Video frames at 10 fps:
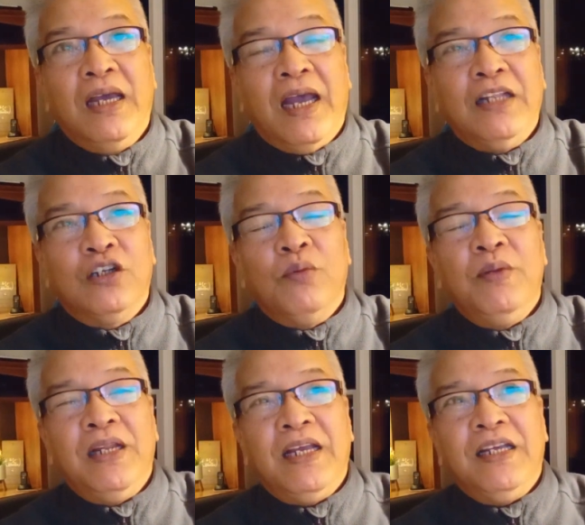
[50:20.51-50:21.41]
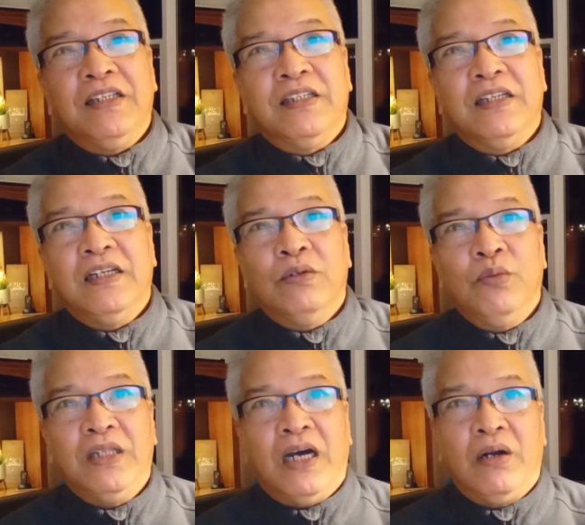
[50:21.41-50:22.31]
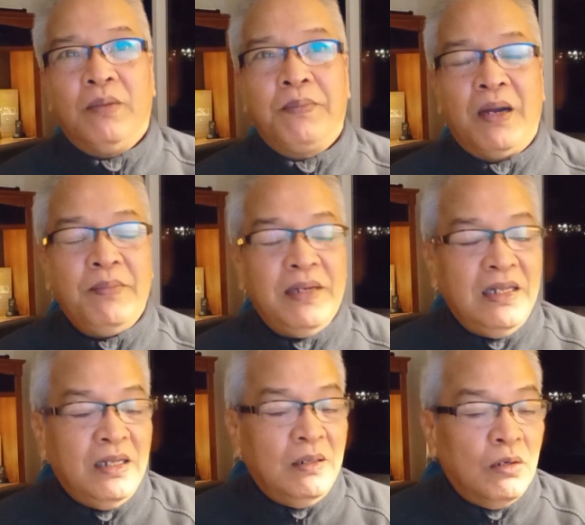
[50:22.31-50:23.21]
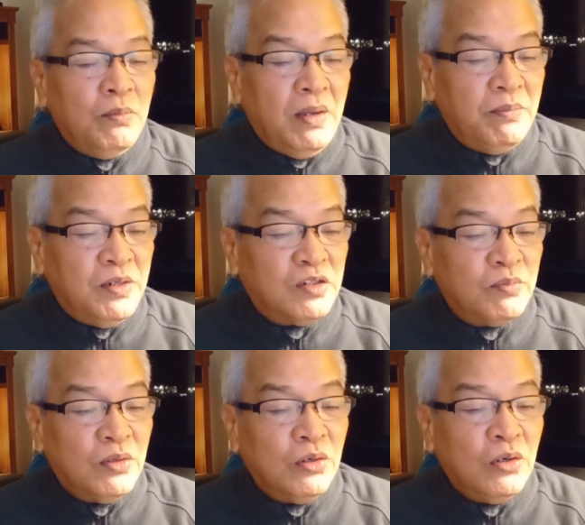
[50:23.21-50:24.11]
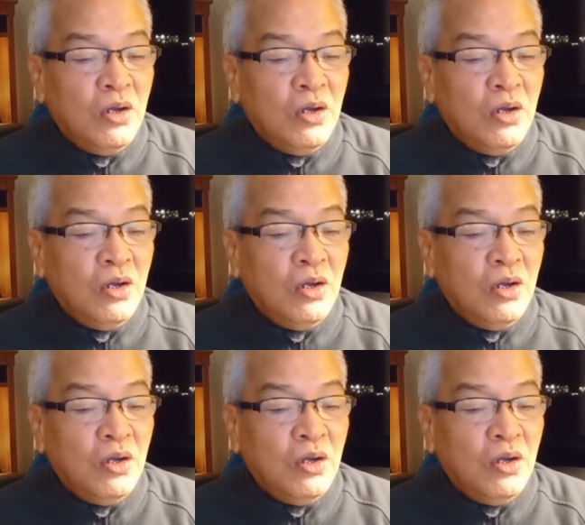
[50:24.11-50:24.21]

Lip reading: and communicating with our family, no, members po. No?